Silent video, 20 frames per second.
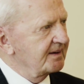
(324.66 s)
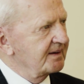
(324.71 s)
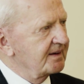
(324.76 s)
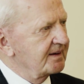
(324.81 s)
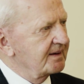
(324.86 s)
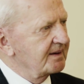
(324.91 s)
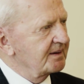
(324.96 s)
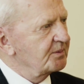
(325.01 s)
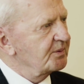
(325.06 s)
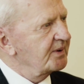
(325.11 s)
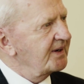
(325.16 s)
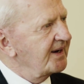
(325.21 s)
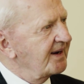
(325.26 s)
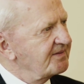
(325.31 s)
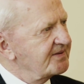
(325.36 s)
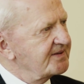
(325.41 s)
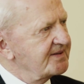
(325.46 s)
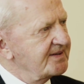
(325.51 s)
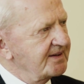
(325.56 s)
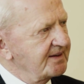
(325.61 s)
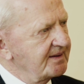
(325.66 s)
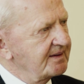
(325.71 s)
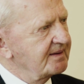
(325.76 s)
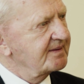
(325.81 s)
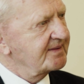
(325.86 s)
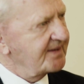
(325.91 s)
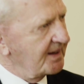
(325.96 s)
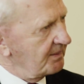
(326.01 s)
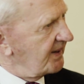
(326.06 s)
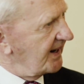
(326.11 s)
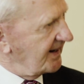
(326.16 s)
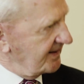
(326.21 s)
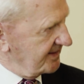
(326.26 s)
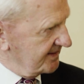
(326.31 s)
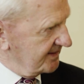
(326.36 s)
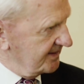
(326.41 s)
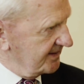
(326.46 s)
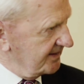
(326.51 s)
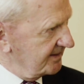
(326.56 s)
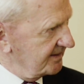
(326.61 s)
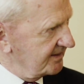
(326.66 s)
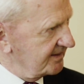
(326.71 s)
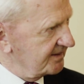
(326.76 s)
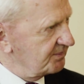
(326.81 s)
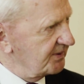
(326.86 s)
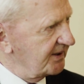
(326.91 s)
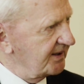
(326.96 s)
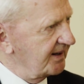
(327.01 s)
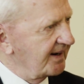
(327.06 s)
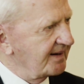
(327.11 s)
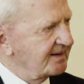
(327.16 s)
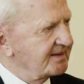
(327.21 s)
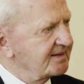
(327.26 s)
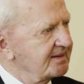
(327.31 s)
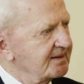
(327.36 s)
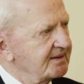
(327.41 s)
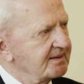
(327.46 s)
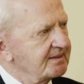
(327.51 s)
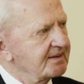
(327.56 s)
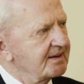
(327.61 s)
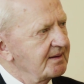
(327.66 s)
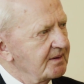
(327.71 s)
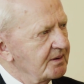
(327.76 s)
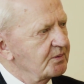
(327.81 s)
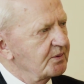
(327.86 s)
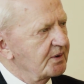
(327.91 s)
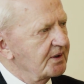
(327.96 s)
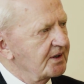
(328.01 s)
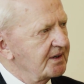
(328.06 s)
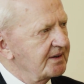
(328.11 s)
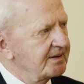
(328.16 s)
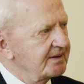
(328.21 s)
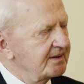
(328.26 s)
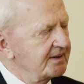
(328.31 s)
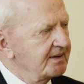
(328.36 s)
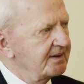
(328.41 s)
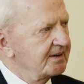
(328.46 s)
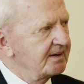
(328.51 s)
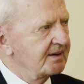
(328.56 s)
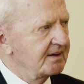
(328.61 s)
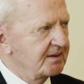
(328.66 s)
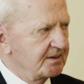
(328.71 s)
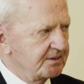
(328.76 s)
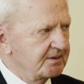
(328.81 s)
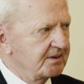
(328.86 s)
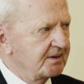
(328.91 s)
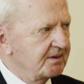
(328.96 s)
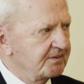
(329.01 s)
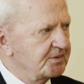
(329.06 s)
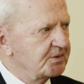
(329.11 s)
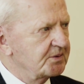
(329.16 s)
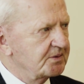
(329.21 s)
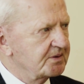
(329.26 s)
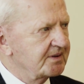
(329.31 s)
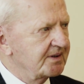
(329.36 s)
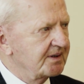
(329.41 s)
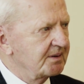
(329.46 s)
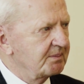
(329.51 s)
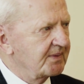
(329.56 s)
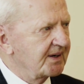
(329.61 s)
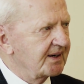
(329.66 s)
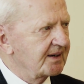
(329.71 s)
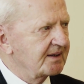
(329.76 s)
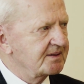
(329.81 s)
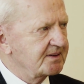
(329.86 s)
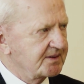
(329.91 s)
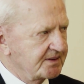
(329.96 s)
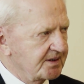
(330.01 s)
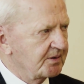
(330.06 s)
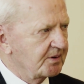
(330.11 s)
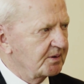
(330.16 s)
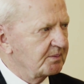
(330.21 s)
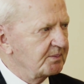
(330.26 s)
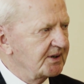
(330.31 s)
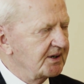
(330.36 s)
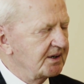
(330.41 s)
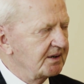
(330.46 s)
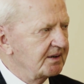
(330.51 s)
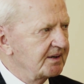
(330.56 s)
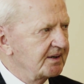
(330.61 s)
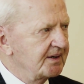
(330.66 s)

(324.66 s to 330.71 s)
We have seen some accidents, big accidents in the world, including Fukushima and Chernobyl.